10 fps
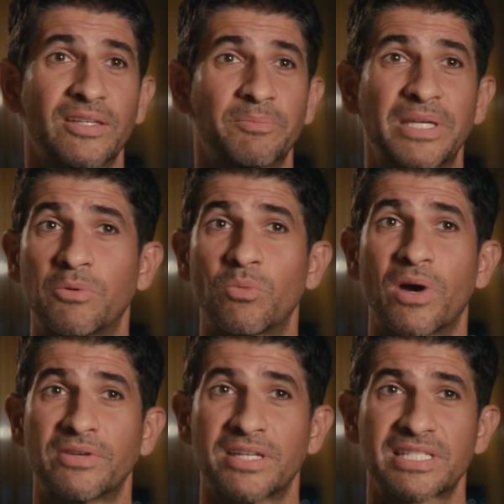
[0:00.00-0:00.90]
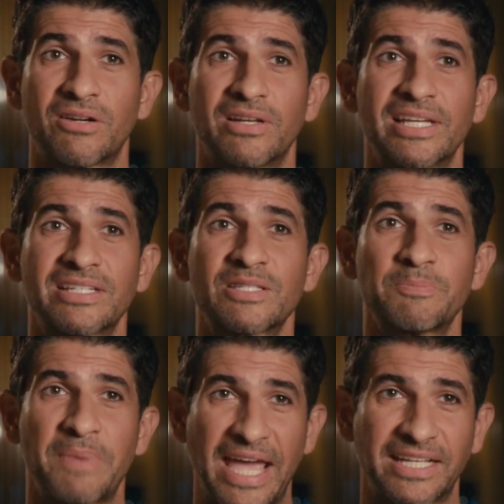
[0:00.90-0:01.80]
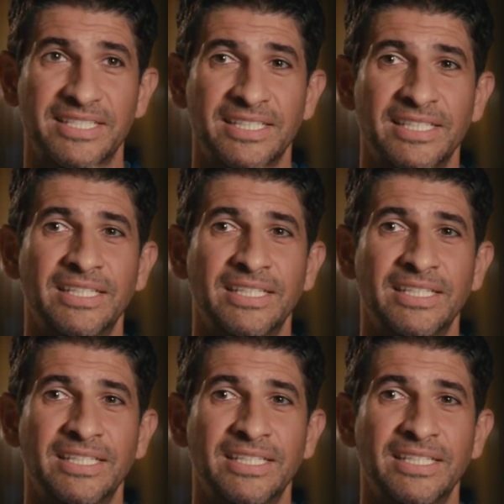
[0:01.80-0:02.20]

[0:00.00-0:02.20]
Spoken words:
that people won't necessarily expect.